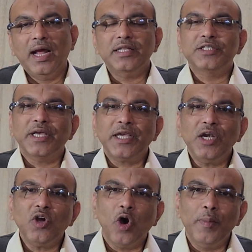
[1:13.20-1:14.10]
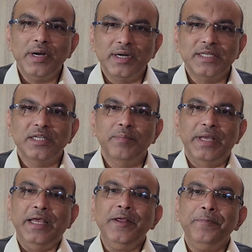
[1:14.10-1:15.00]
And the second common reason
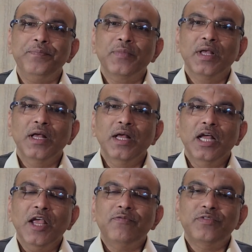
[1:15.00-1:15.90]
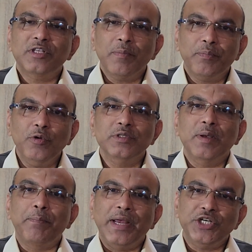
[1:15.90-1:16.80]
being, if suppose
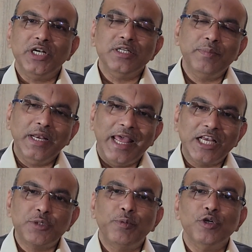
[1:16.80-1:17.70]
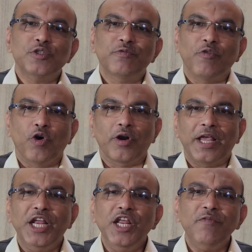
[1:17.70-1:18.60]
the patient has been exposed for
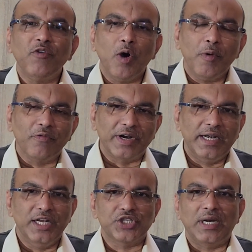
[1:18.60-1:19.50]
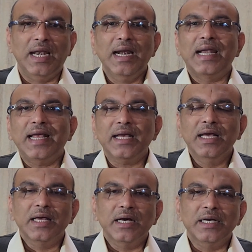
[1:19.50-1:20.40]
any form of radiation,
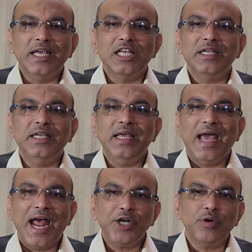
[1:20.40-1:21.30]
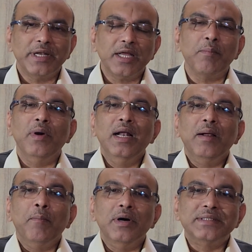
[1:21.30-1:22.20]
like he had to take
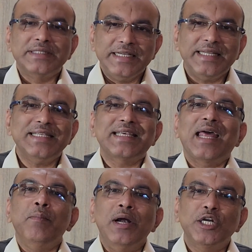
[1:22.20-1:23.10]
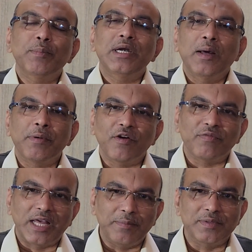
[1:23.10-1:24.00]
a CT scan multiple number
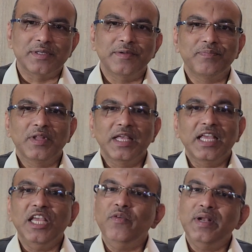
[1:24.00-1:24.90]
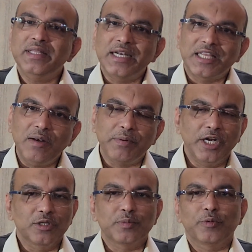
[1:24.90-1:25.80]
of times, even that can
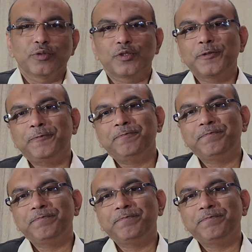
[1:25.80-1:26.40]
predispose.